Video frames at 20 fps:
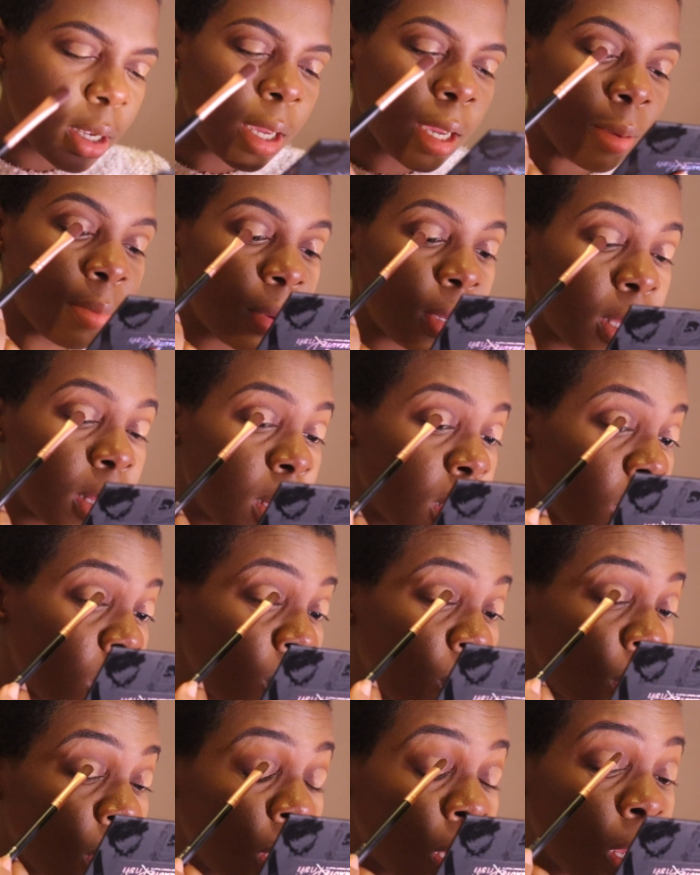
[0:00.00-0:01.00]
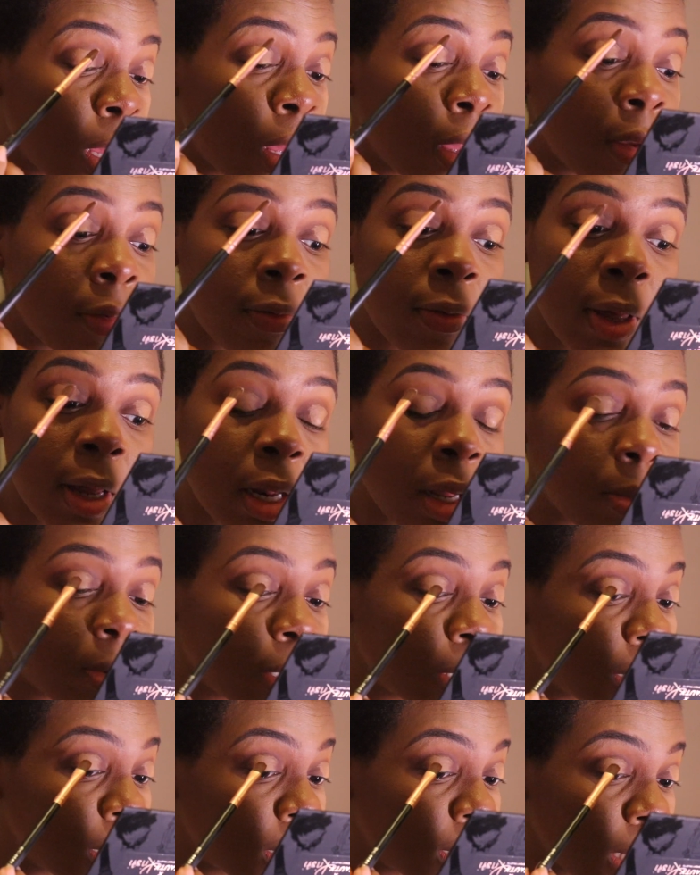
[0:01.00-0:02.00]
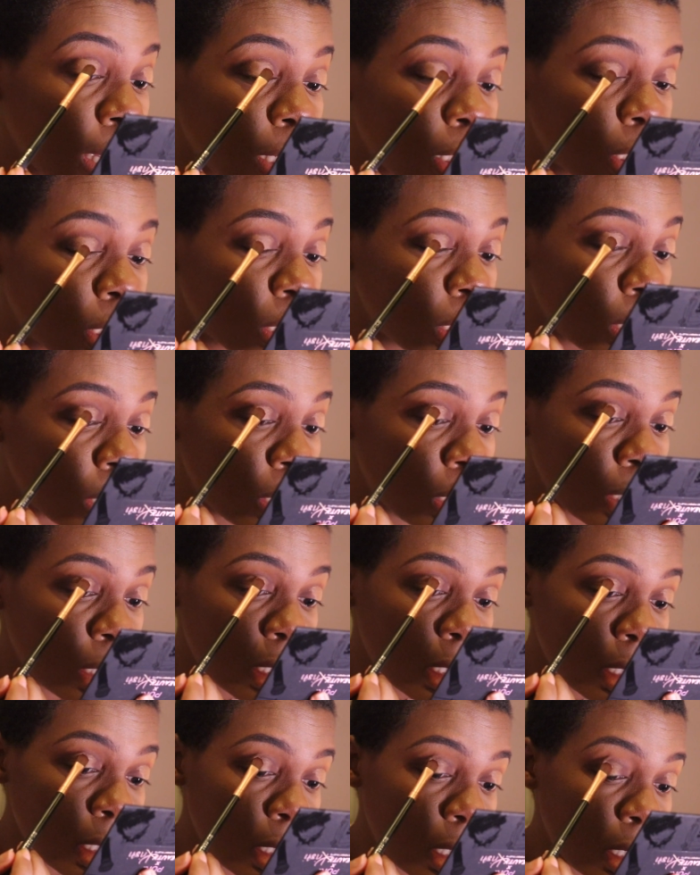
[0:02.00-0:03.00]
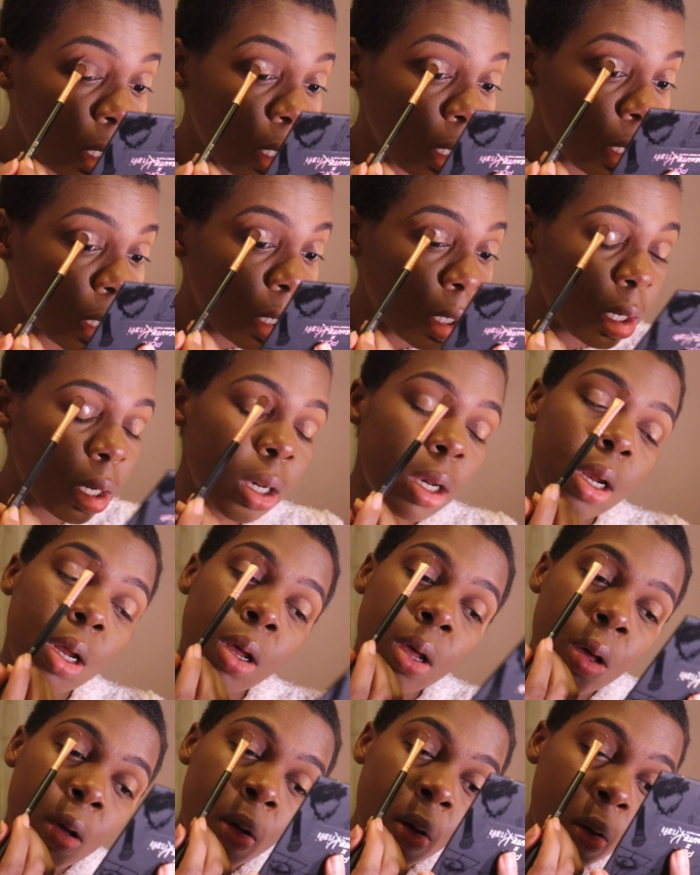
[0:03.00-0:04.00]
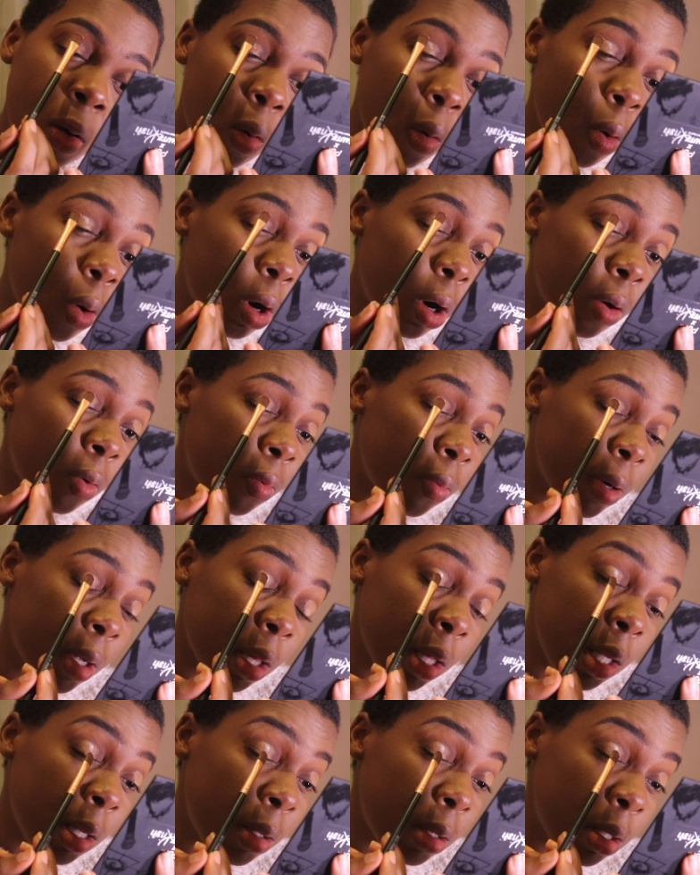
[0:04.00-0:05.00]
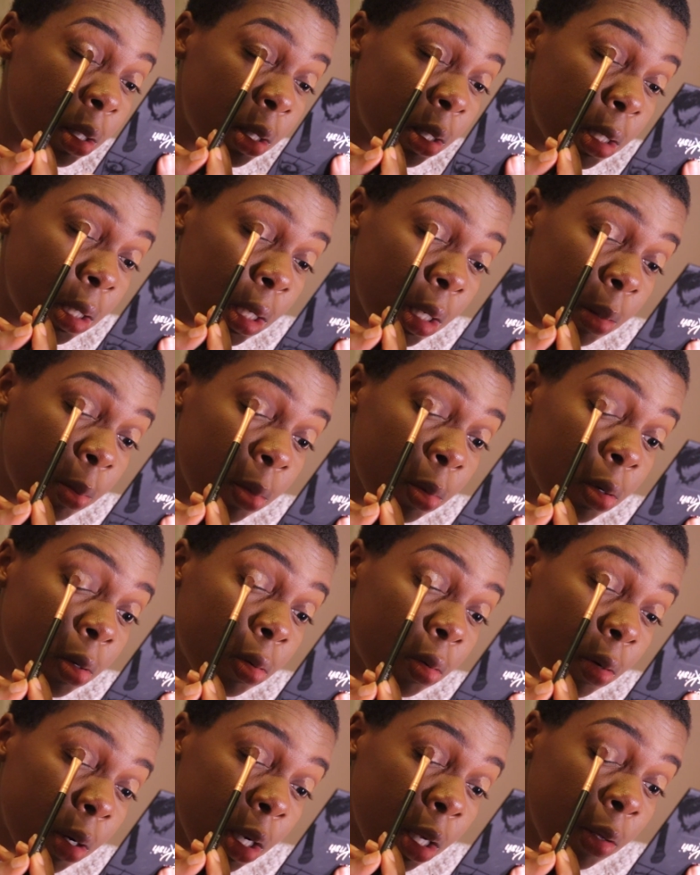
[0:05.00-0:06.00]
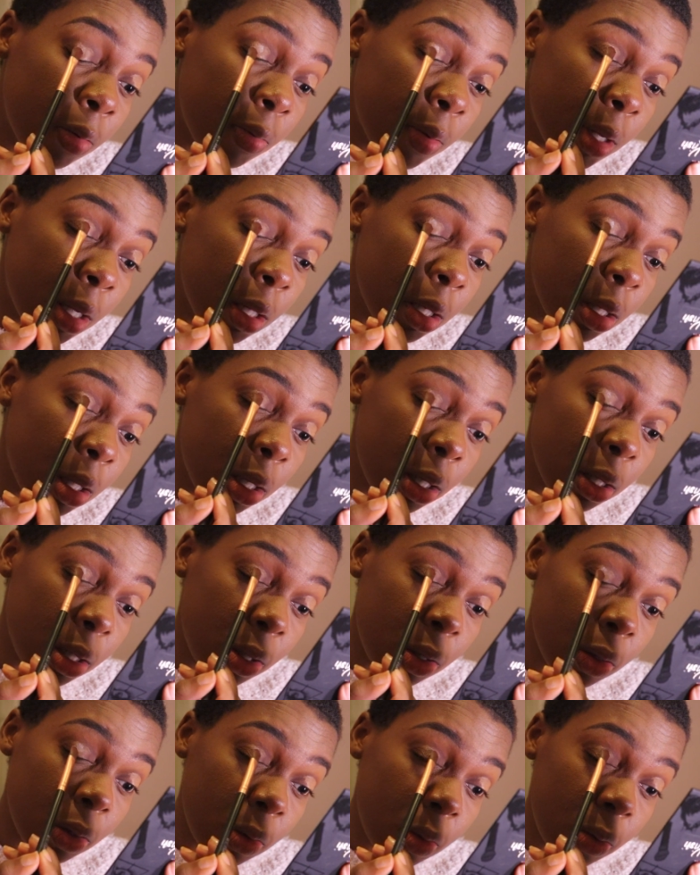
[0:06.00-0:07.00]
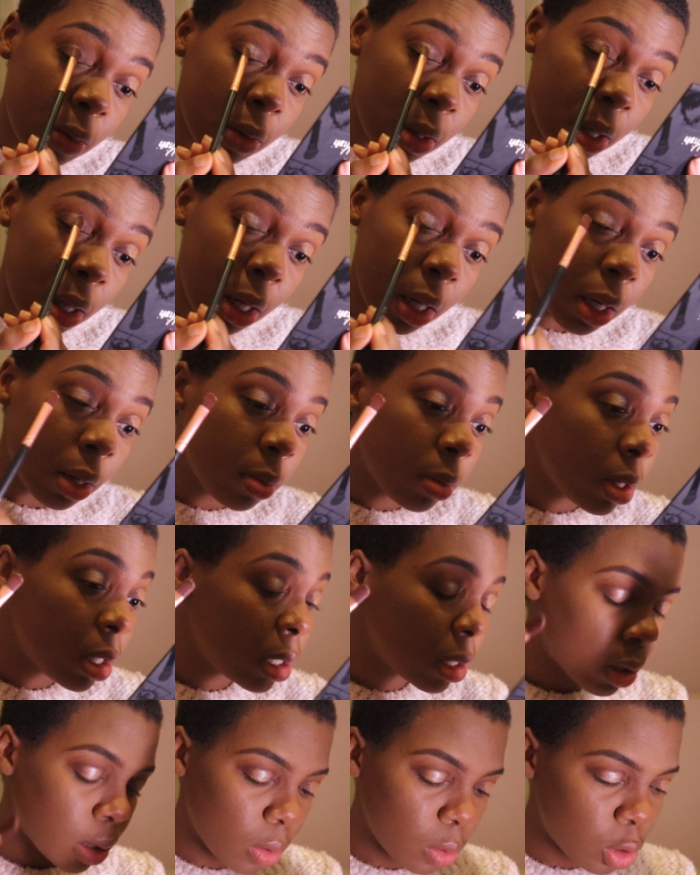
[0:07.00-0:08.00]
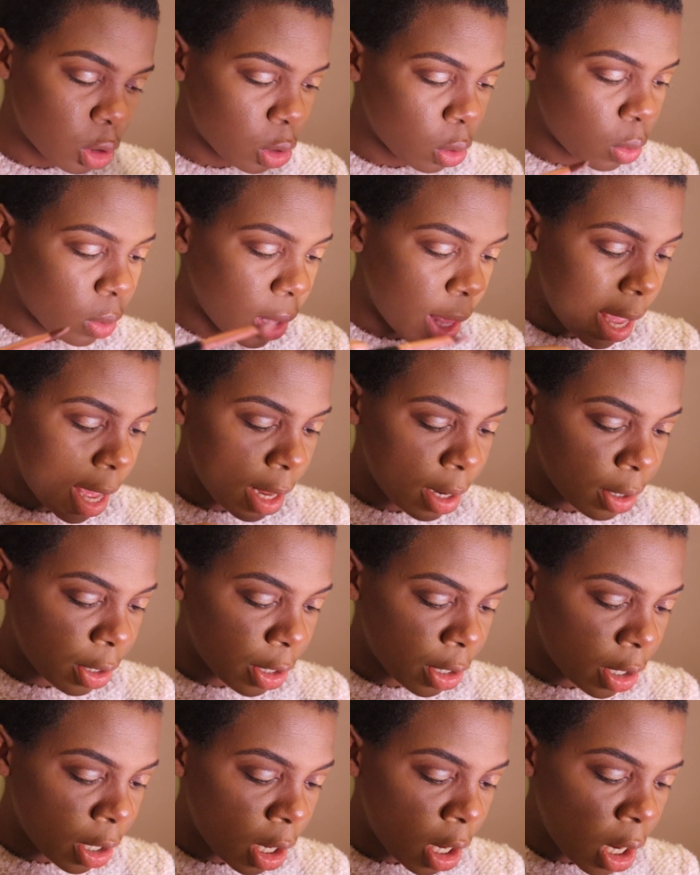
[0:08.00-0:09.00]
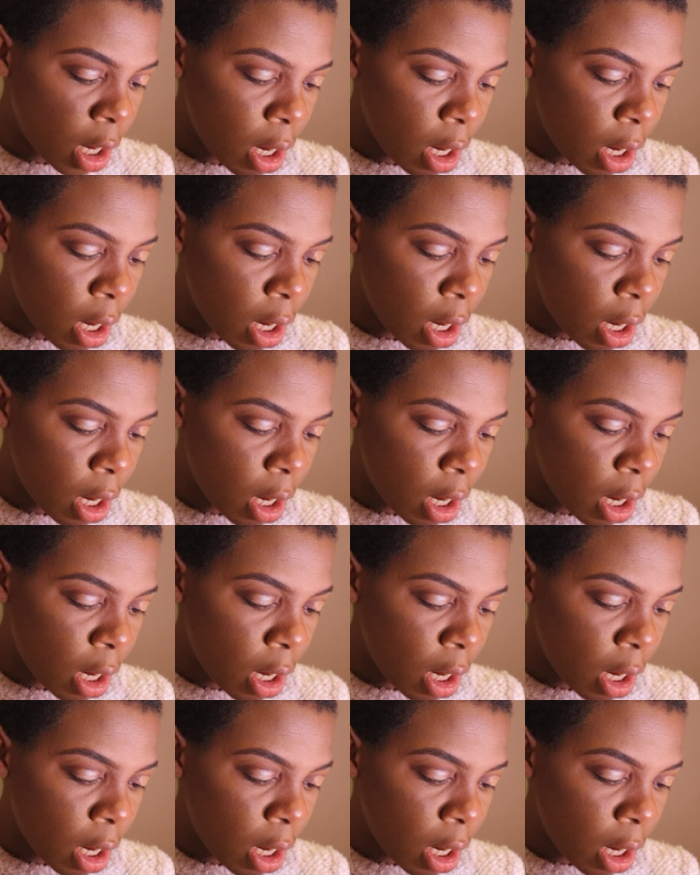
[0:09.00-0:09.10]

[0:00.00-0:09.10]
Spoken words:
can be a little bit of an obsession or a really deep craving to climb the social ladder.